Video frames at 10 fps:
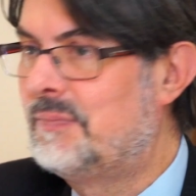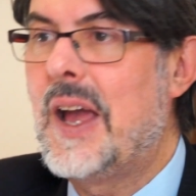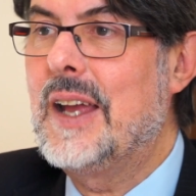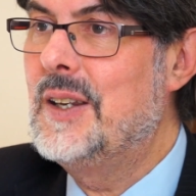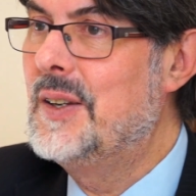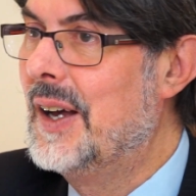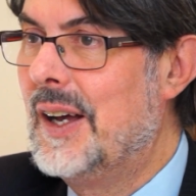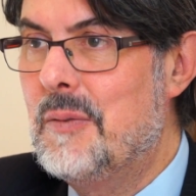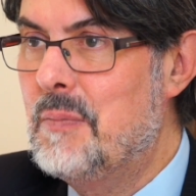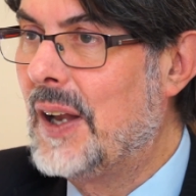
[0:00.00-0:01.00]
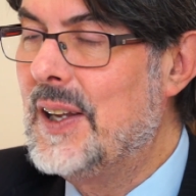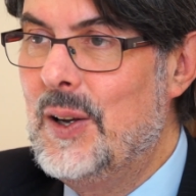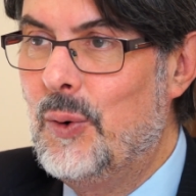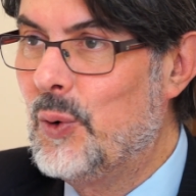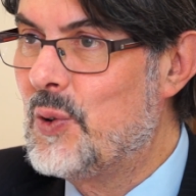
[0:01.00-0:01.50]
main money
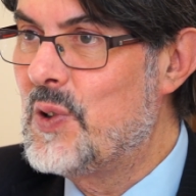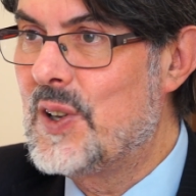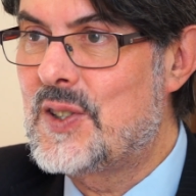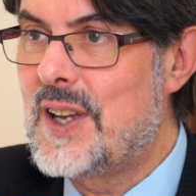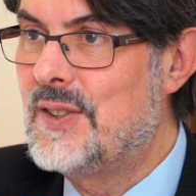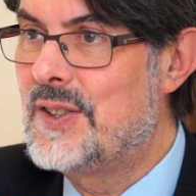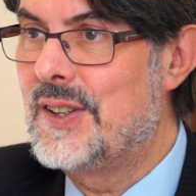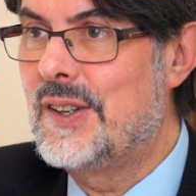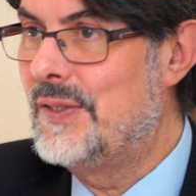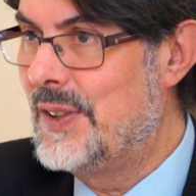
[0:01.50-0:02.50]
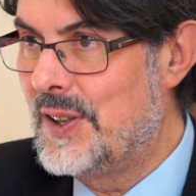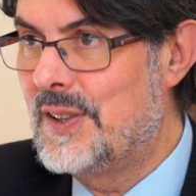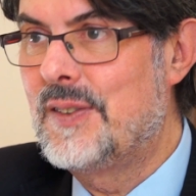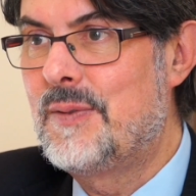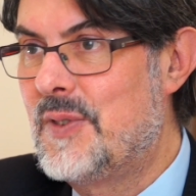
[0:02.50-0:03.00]
laundering center for
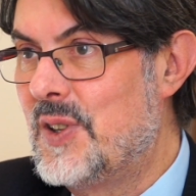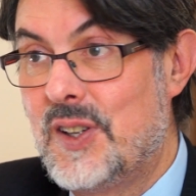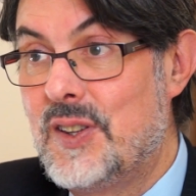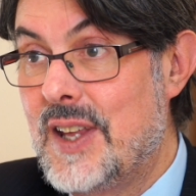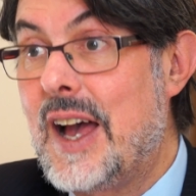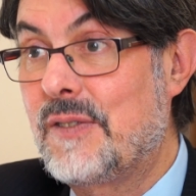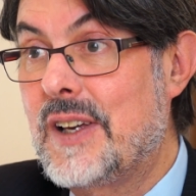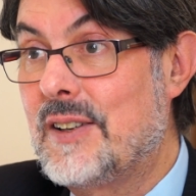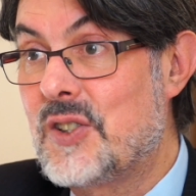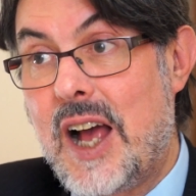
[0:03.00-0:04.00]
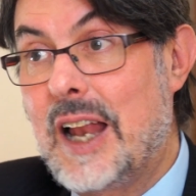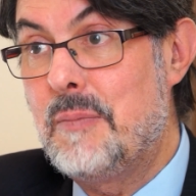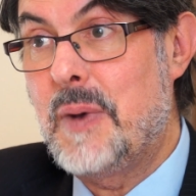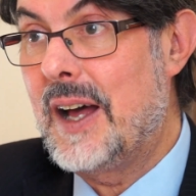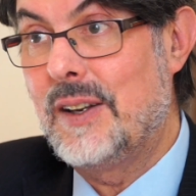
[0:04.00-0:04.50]
the Afghan
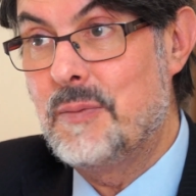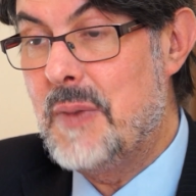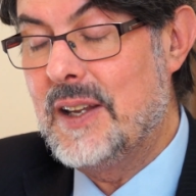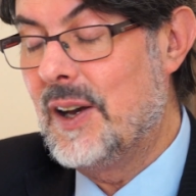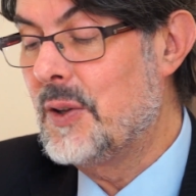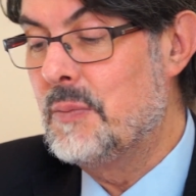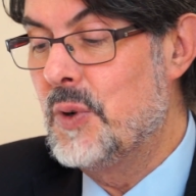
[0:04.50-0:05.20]
Taliban and many other